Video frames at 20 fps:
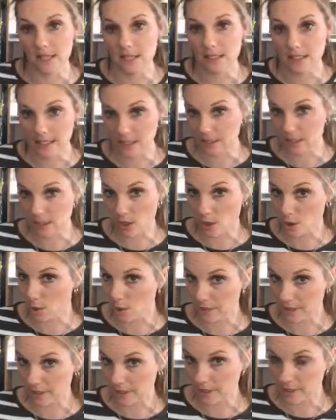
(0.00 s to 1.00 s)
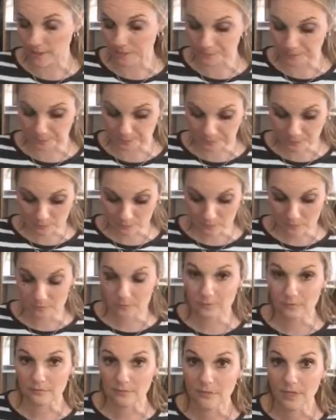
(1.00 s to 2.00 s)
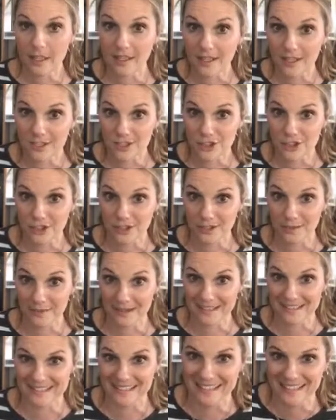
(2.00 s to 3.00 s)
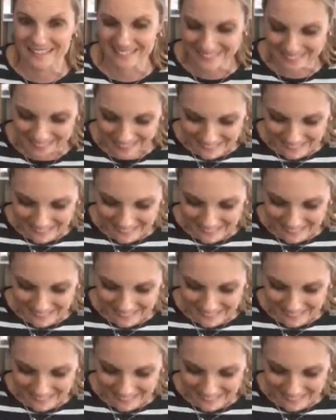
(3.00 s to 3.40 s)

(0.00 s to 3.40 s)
It cleans the whole thing. It's truly amazing.